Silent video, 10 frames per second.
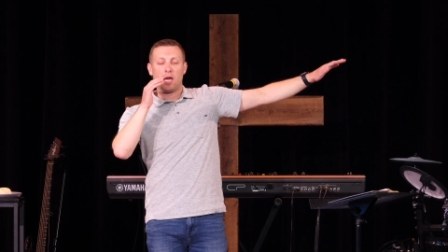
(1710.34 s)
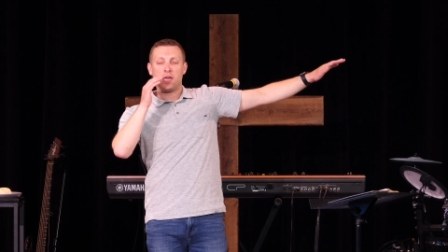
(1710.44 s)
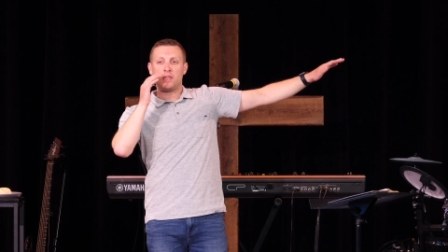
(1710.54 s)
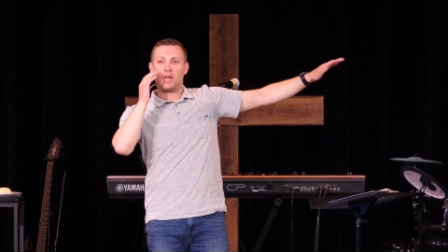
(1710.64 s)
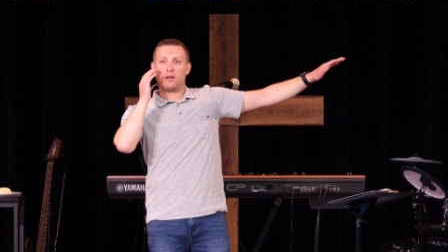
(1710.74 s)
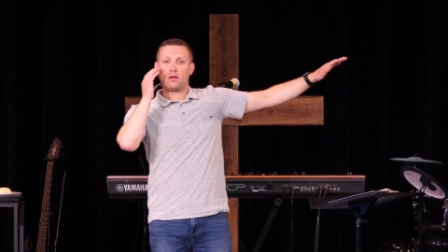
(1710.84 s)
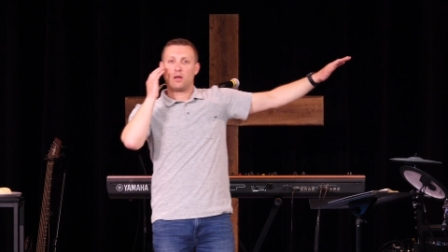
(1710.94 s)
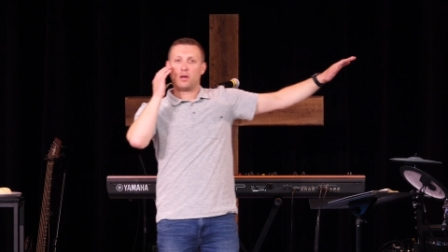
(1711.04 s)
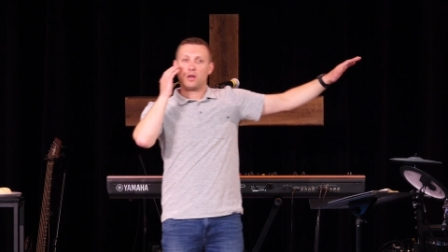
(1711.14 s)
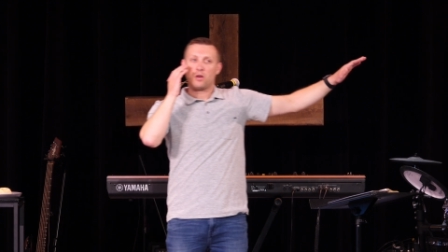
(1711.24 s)
and then
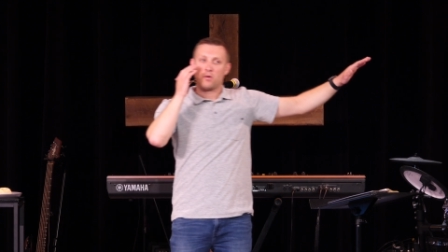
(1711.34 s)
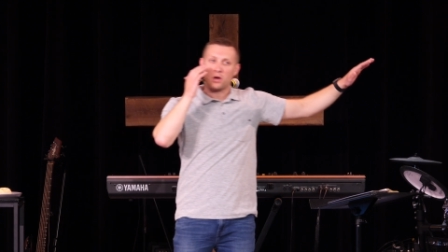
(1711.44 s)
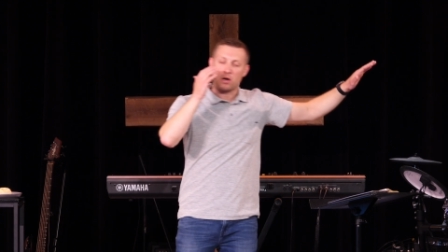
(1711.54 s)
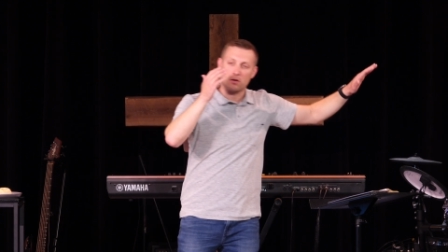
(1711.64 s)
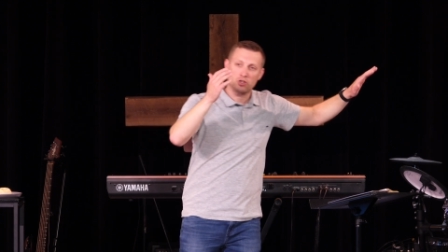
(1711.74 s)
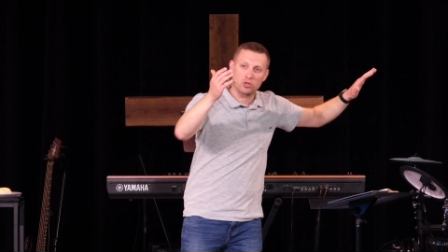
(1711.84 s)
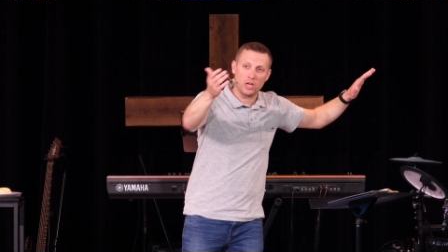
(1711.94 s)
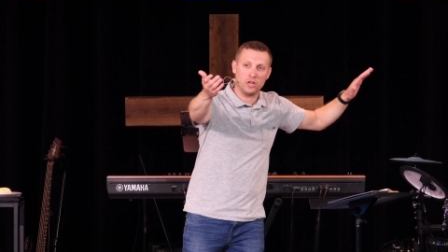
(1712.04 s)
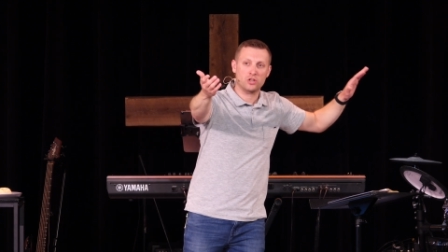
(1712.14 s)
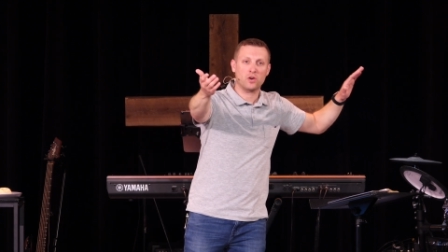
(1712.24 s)

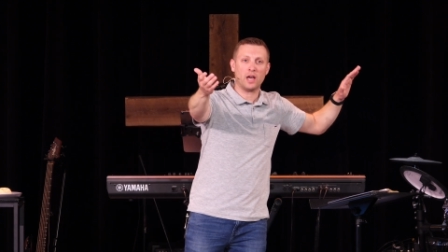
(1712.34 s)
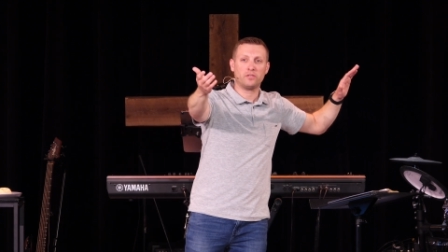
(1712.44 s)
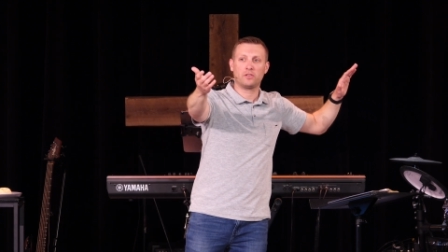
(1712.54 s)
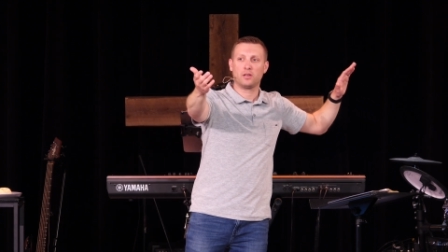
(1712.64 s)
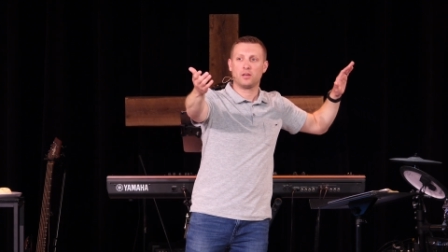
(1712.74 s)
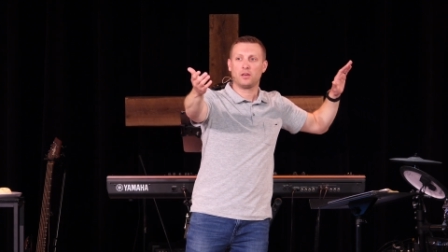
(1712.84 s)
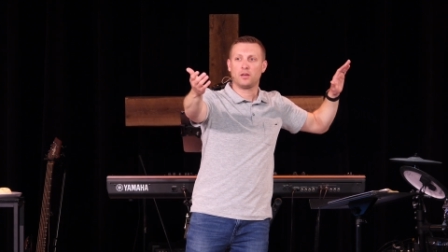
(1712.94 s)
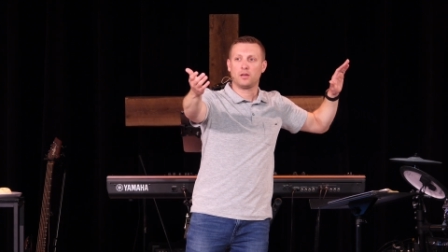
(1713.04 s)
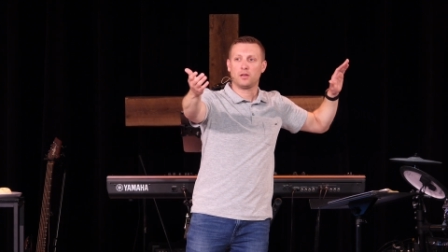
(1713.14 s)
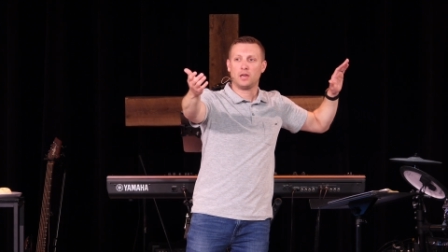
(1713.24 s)
entrust
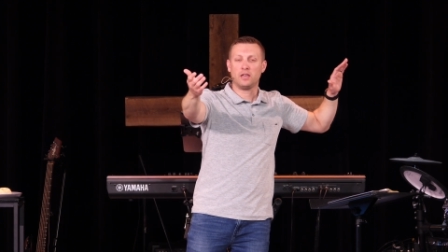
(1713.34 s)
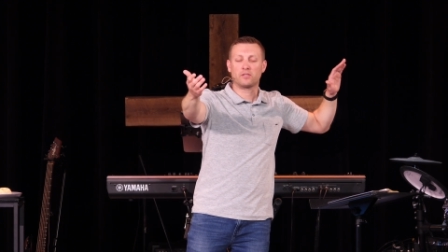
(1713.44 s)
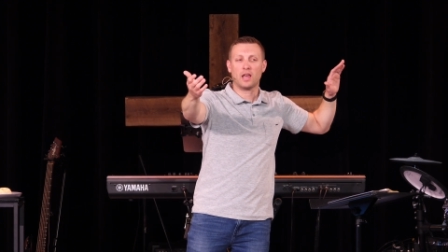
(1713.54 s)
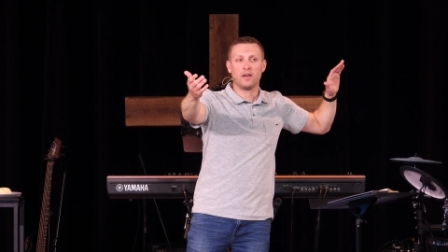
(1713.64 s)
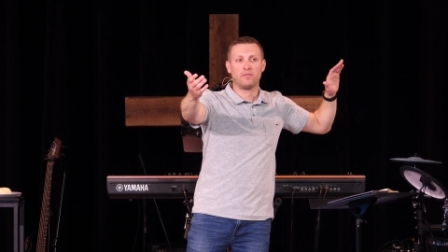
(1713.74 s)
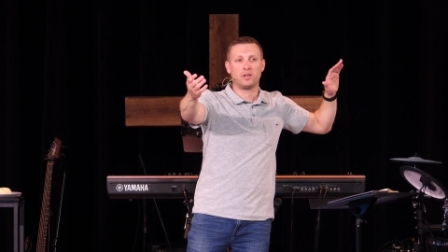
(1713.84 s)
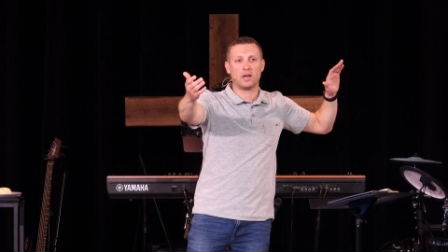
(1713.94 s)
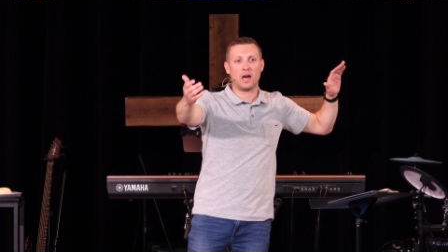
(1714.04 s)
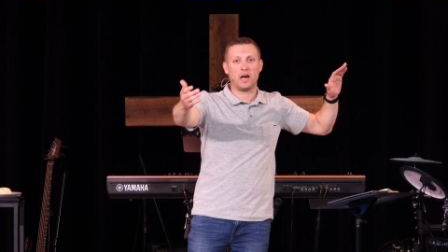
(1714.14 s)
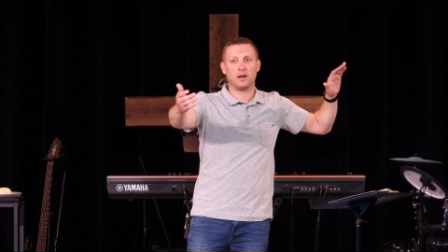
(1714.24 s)
his life to
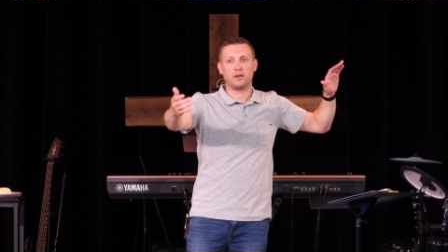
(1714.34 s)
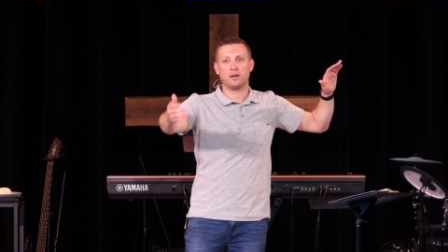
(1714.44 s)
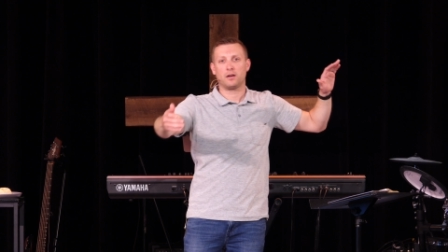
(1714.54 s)
God,